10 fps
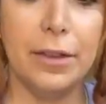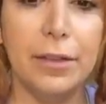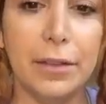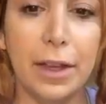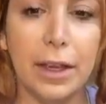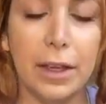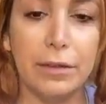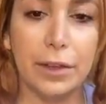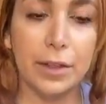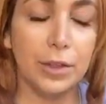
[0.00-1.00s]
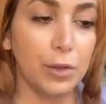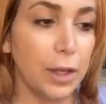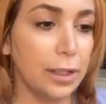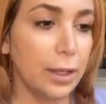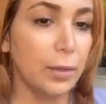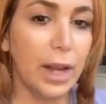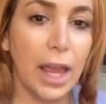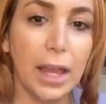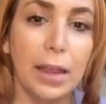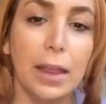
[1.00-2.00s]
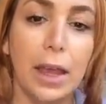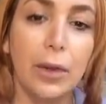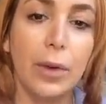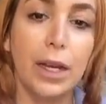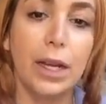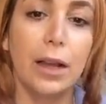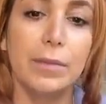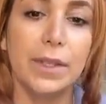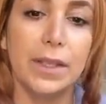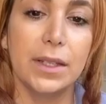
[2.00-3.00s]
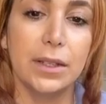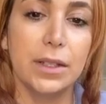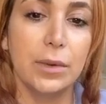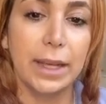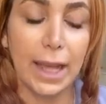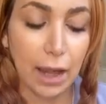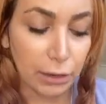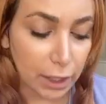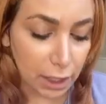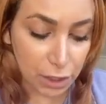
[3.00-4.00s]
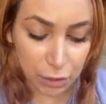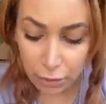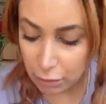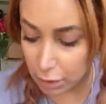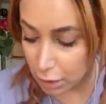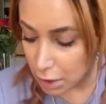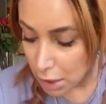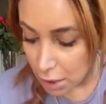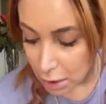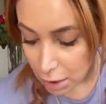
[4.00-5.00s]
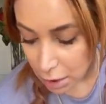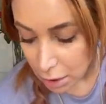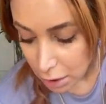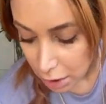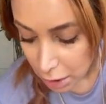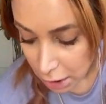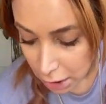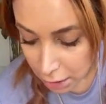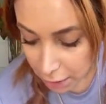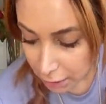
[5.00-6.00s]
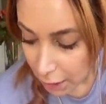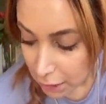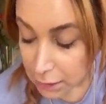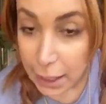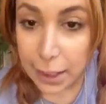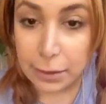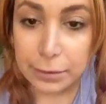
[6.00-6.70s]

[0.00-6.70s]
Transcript: If you're struggling with anything when it comes to doing outreach or anything like that.